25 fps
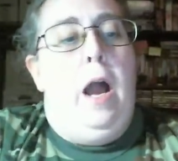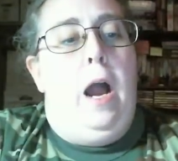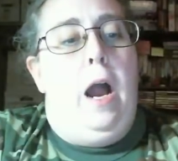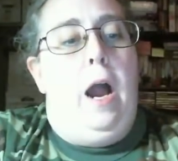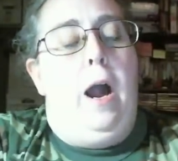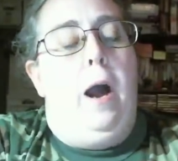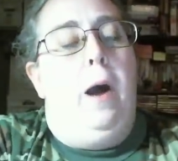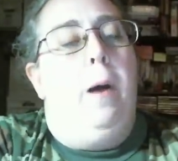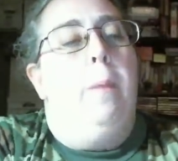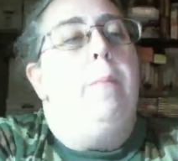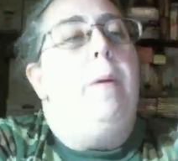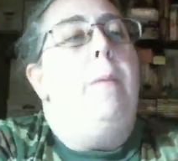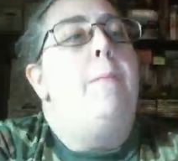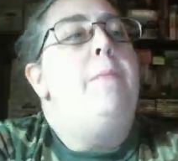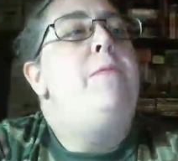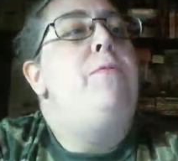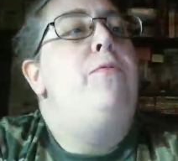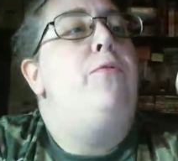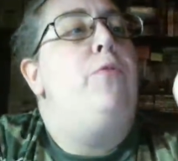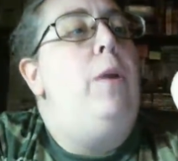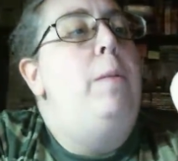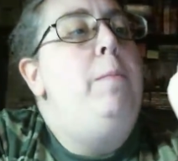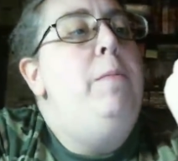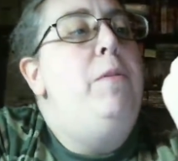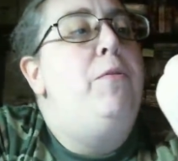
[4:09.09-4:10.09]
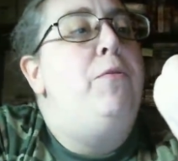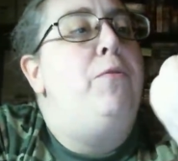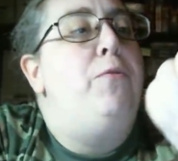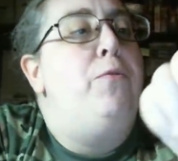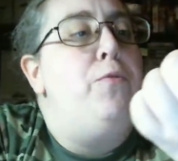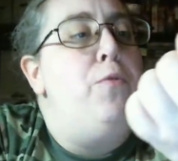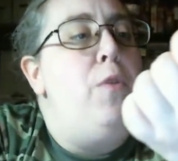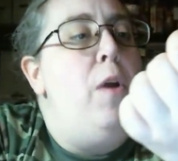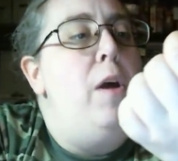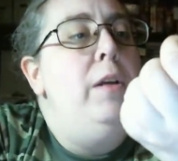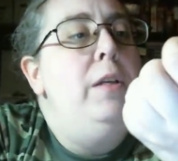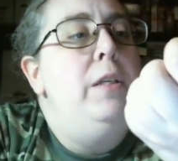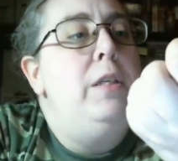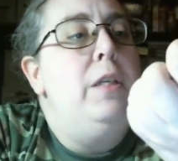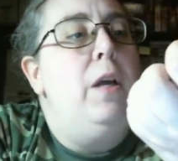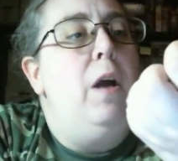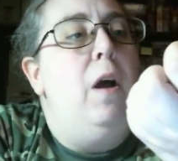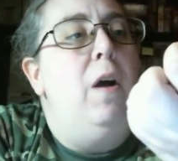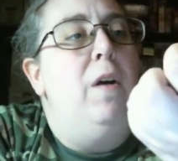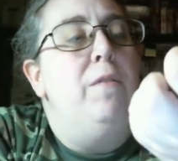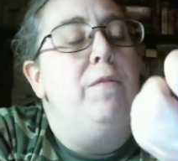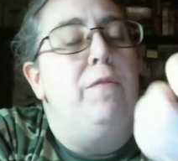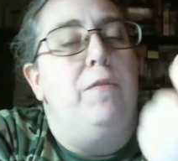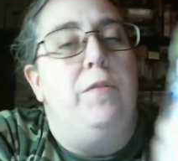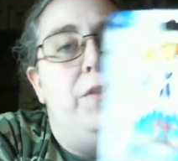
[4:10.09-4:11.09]
I mean, from the front
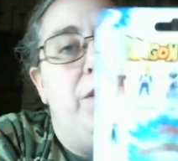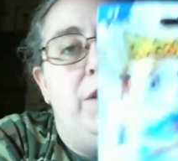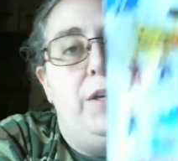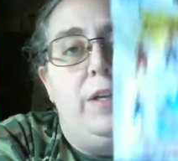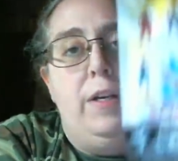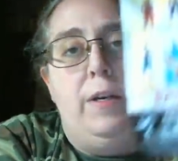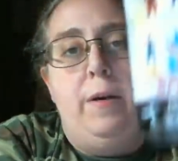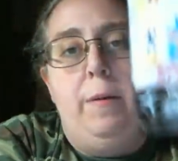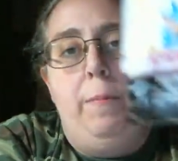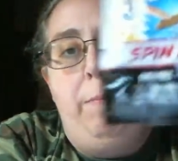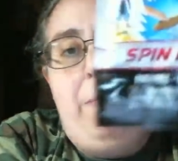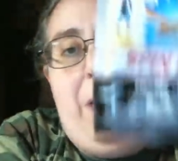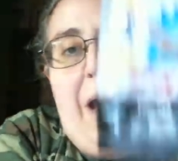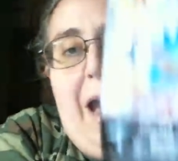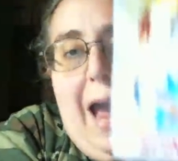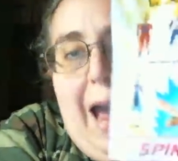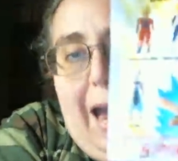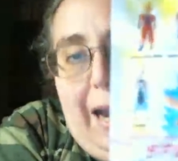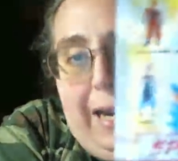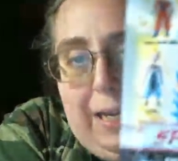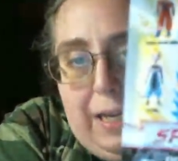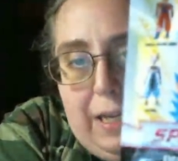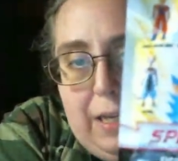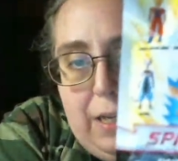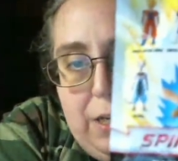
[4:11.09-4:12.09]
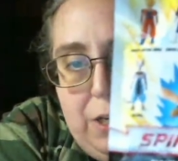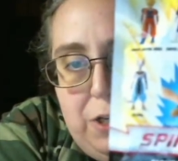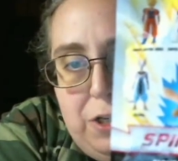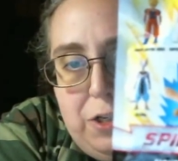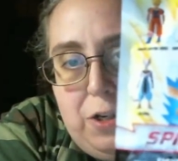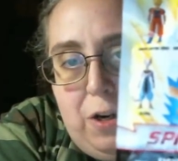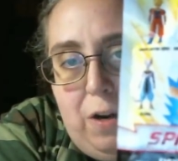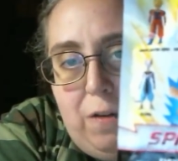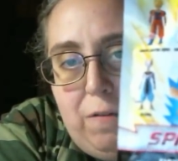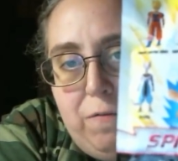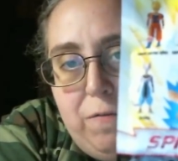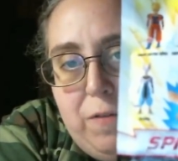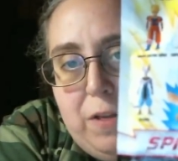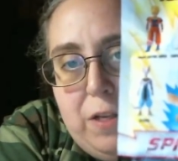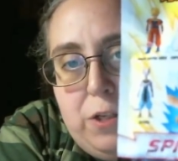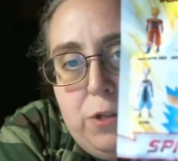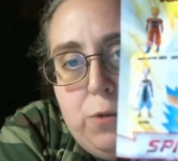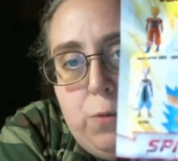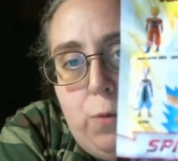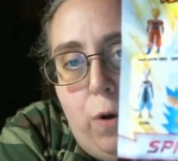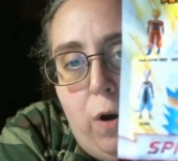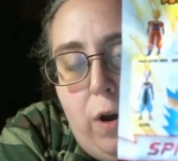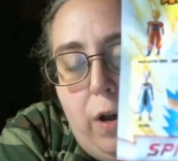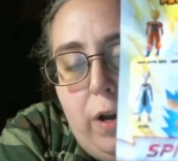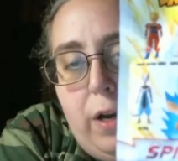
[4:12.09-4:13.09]
of the package of this
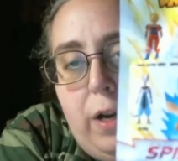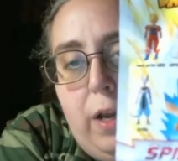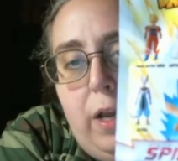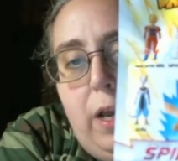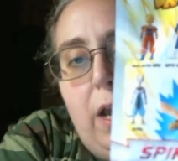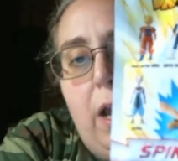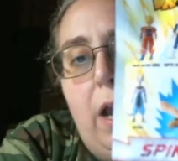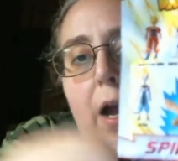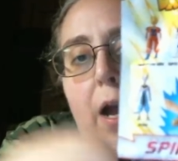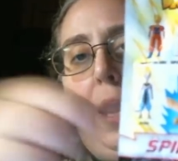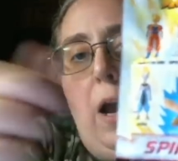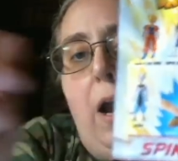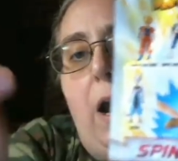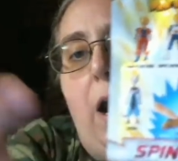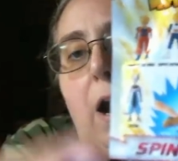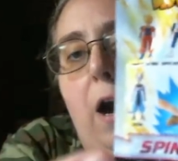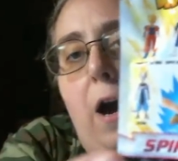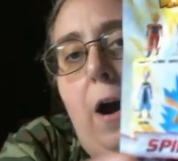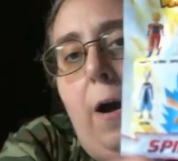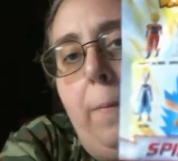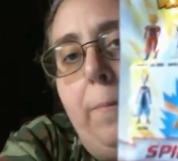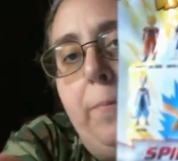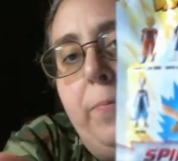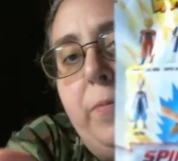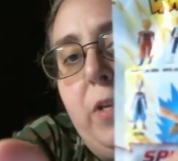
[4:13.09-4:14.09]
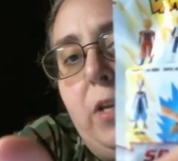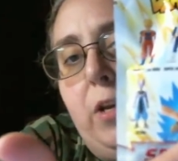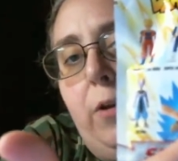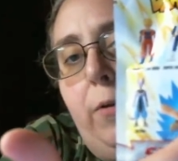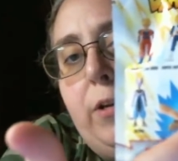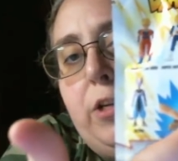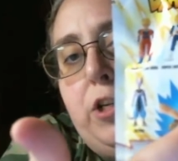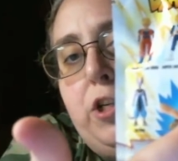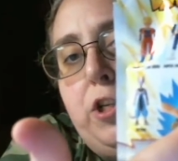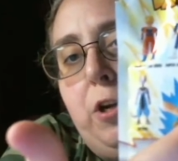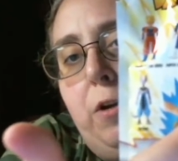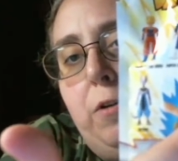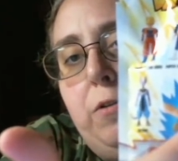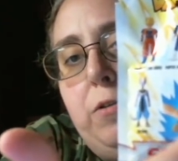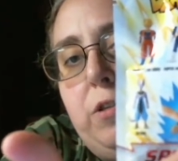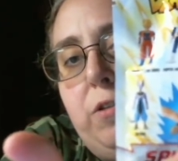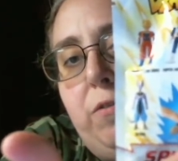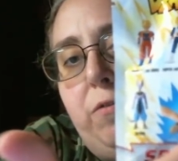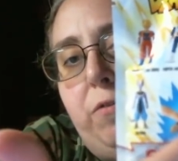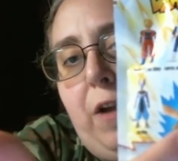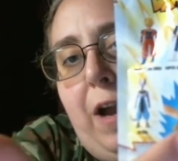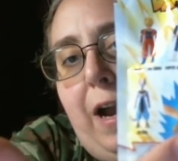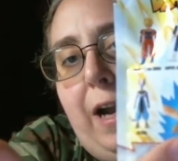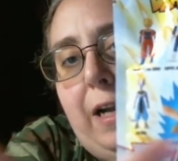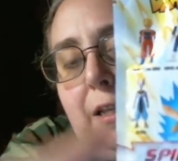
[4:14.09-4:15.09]
one, it shows the
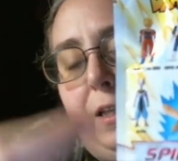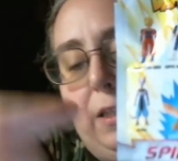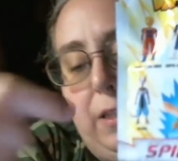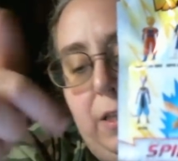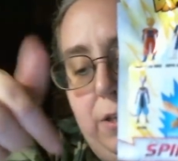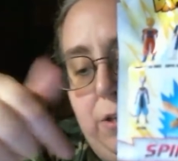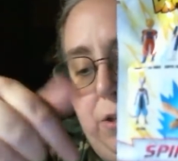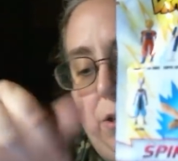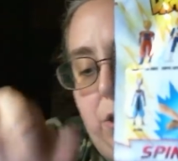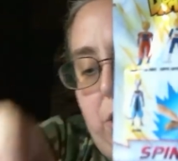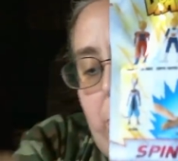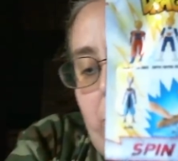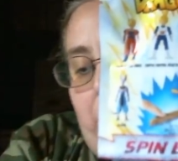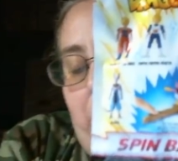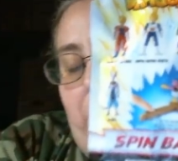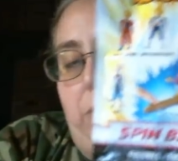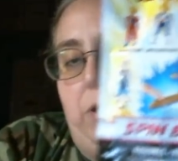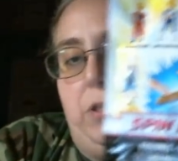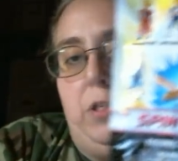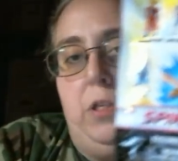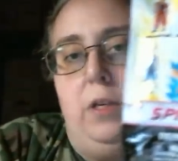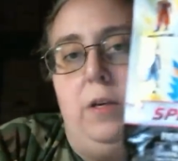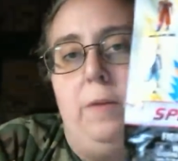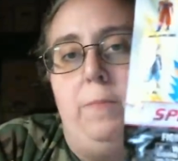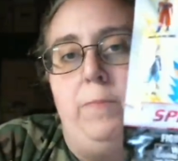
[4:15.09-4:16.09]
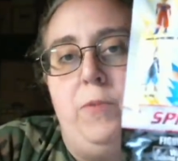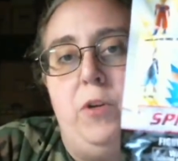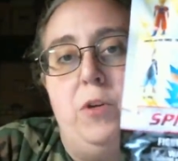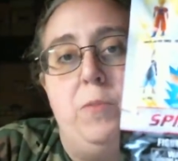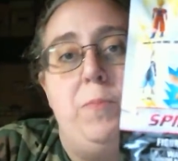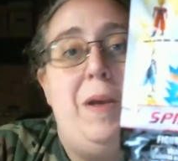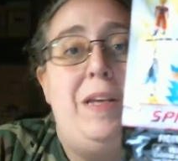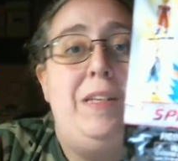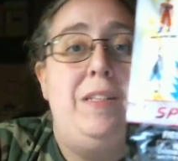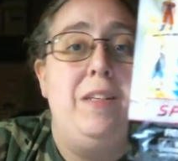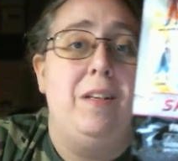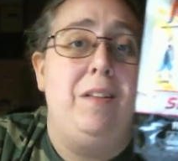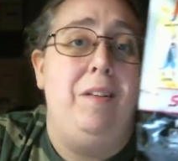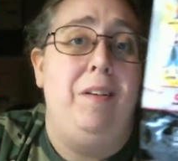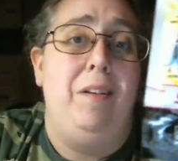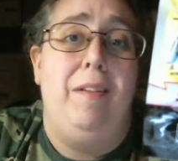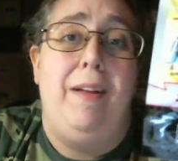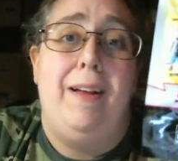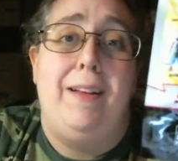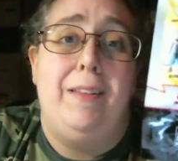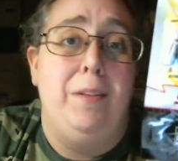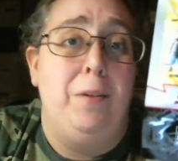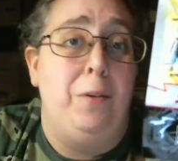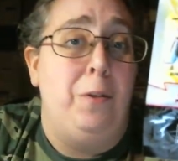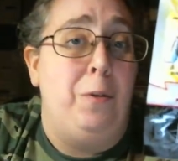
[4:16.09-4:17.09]
fact that these are supposed to, they're basically
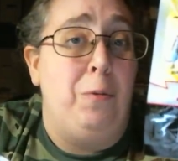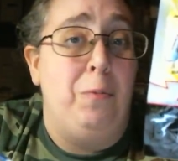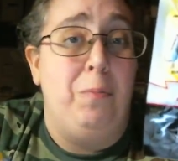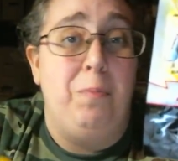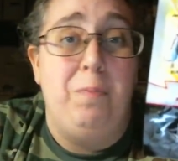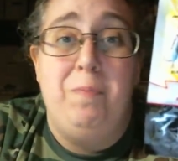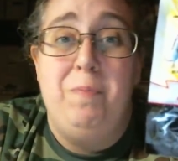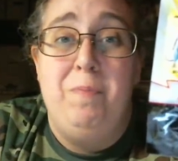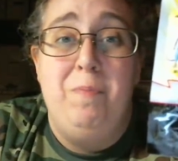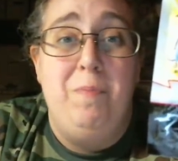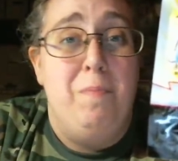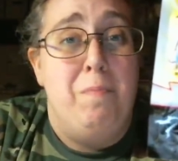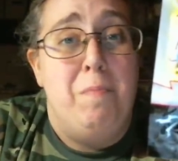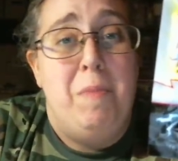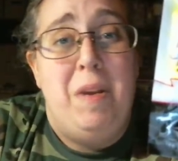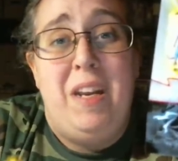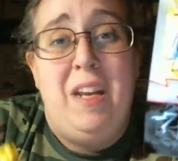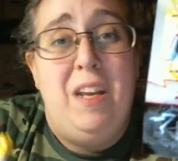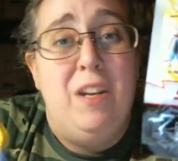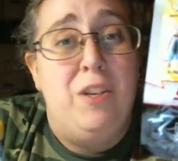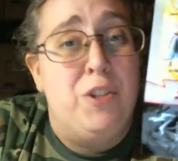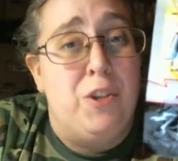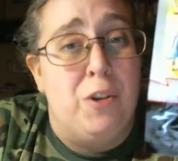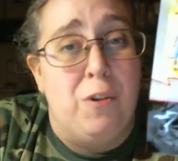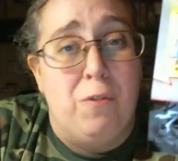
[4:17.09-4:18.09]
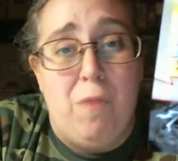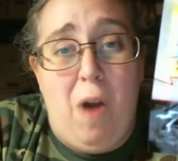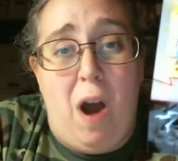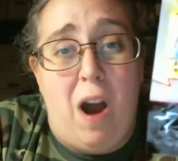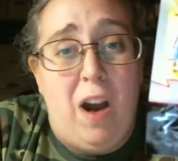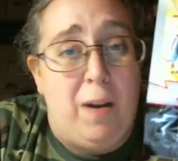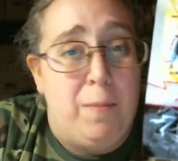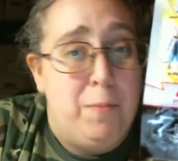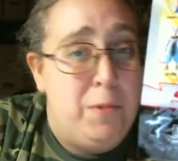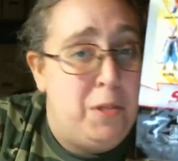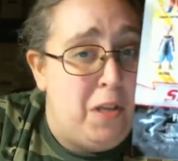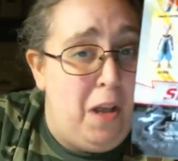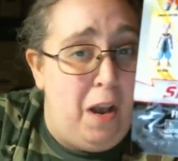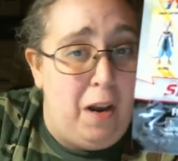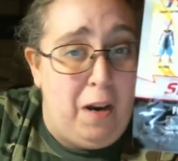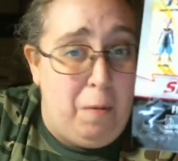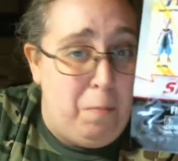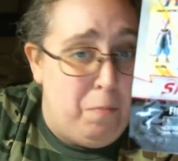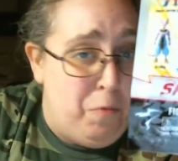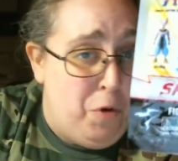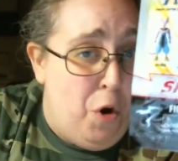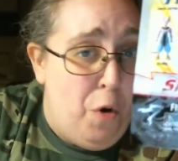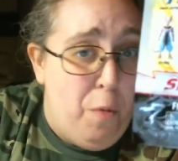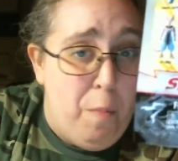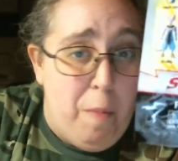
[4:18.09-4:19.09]
like little miniature Rock'em
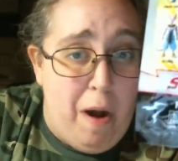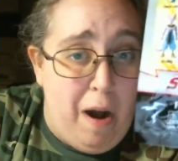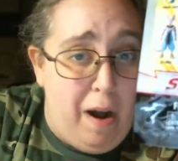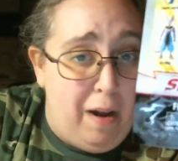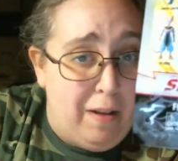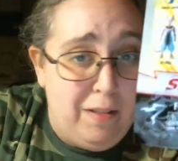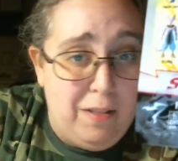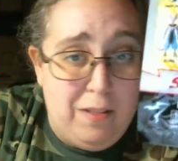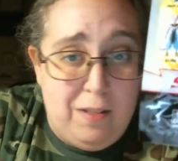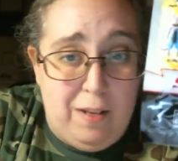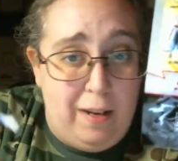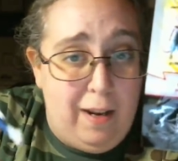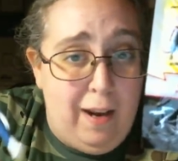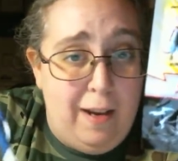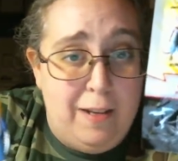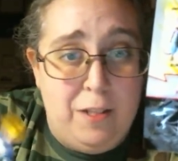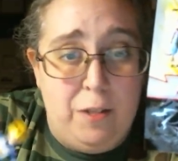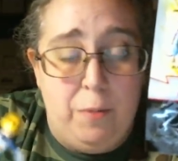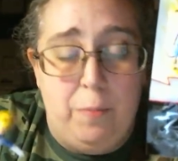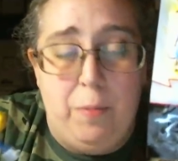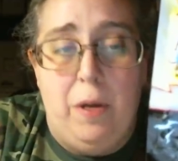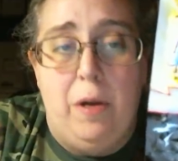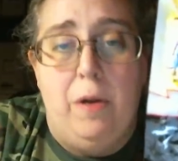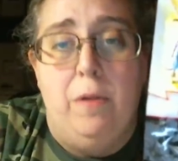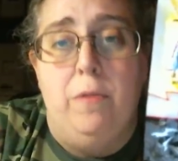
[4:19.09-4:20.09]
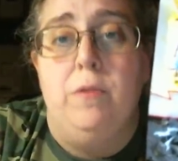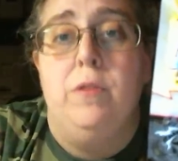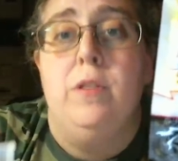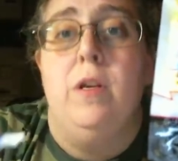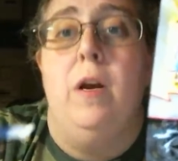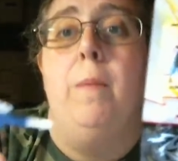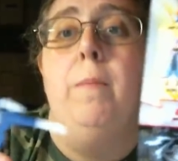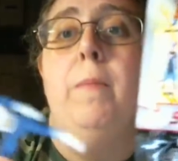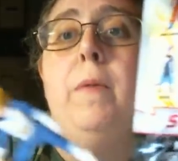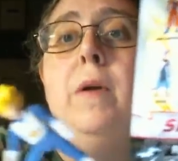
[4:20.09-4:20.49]
Sock'em robots, I suppose.